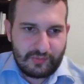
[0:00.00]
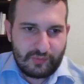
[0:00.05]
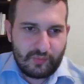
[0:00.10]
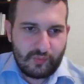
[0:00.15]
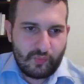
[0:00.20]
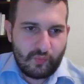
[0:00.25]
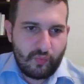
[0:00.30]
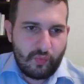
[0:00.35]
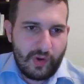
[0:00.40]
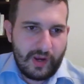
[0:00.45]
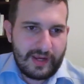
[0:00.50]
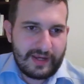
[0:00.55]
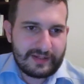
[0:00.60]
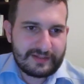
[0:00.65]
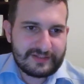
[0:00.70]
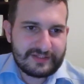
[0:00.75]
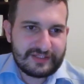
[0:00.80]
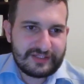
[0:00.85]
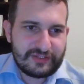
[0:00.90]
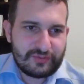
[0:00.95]

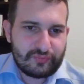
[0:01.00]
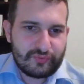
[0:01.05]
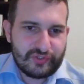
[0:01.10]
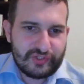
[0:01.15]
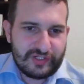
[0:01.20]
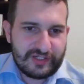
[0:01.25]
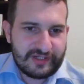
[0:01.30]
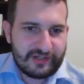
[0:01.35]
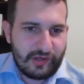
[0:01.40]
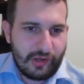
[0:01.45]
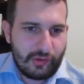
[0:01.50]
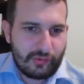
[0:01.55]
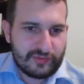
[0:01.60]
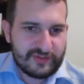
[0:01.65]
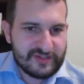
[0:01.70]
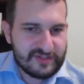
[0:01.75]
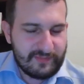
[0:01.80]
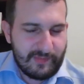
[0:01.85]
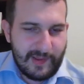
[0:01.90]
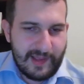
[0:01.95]
white usually
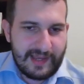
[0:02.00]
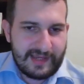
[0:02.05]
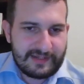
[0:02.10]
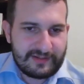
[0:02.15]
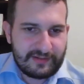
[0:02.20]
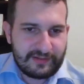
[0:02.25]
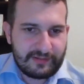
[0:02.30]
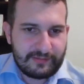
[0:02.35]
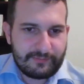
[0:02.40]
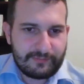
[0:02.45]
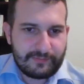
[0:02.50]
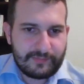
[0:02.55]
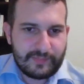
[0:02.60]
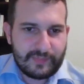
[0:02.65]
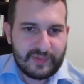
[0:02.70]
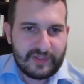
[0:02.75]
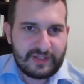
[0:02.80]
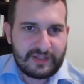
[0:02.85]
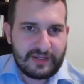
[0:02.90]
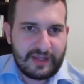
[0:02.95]
goes either
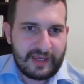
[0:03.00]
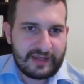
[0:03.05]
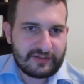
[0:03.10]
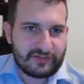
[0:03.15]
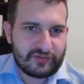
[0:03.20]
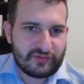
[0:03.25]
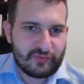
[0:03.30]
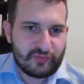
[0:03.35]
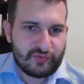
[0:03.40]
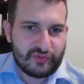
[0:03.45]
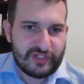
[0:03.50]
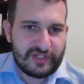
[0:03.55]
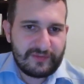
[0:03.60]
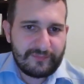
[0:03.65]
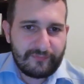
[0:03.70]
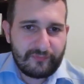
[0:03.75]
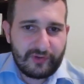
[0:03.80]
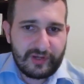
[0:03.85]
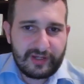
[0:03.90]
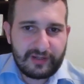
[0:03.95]
knight to
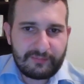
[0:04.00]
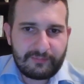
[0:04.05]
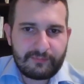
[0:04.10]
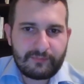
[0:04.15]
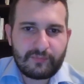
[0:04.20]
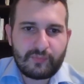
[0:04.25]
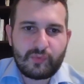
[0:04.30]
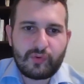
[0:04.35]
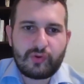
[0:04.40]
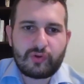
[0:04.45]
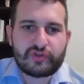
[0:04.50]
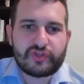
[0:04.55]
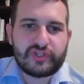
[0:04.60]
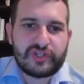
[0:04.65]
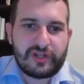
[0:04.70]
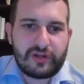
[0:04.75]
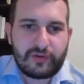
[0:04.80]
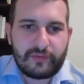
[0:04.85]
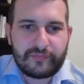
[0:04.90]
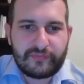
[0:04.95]
g3 or
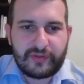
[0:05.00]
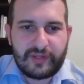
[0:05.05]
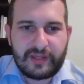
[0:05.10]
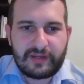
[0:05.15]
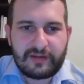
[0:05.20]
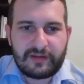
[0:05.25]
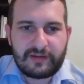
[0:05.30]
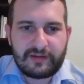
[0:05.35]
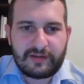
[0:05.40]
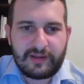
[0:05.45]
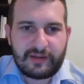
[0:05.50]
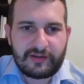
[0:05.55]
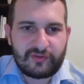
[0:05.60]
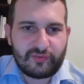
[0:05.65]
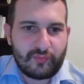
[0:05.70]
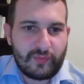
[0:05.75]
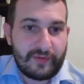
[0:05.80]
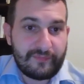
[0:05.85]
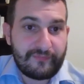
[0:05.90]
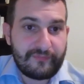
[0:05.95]
Shirov's idea knight
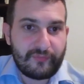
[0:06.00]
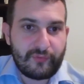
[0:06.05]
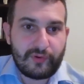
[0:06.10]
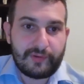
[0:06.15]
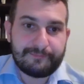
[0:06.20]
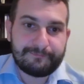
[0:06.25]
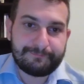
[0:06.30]
to f4.